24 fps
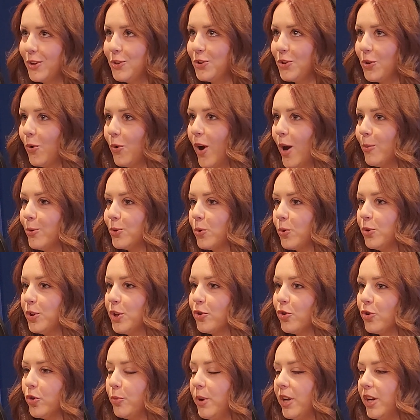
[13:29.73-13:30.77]
So I was only
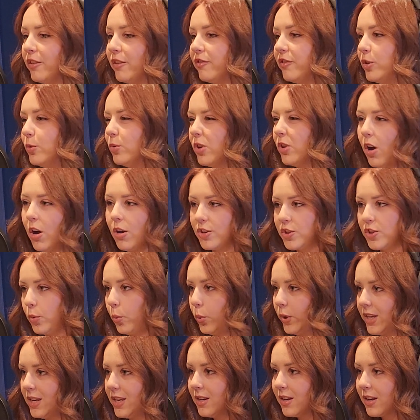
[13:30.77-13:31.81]
grooming a few dogs a
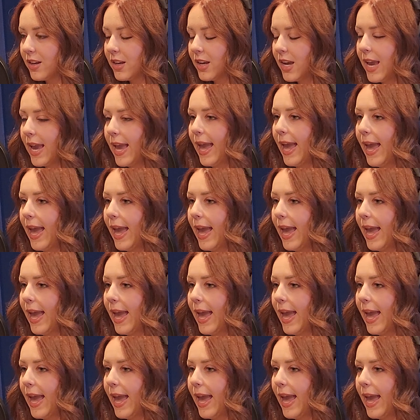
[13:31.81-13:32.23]
week.